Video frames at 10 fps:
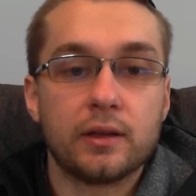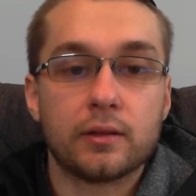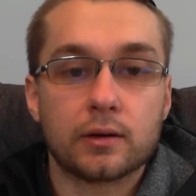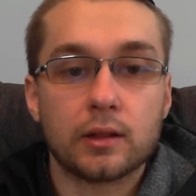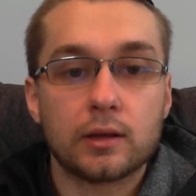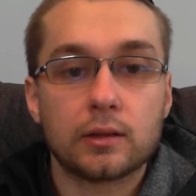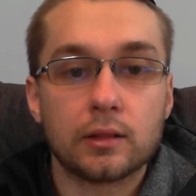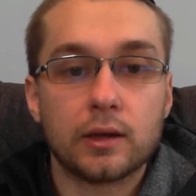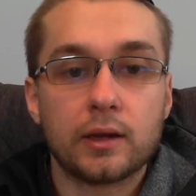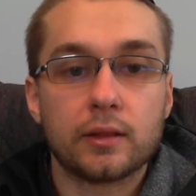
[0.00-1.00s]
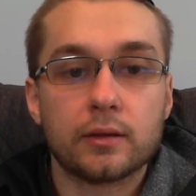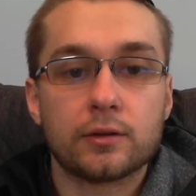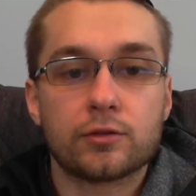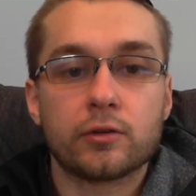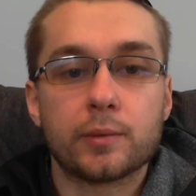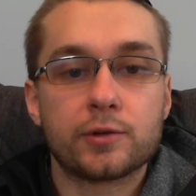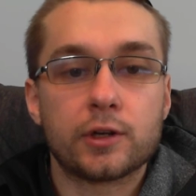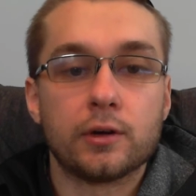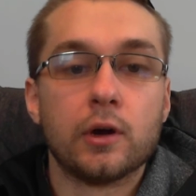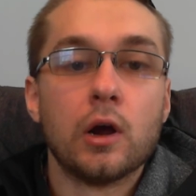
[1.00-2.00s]
Either click the link in the
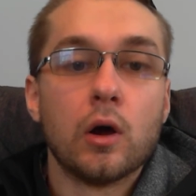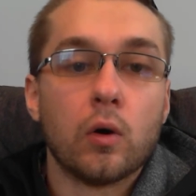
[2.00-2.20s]
description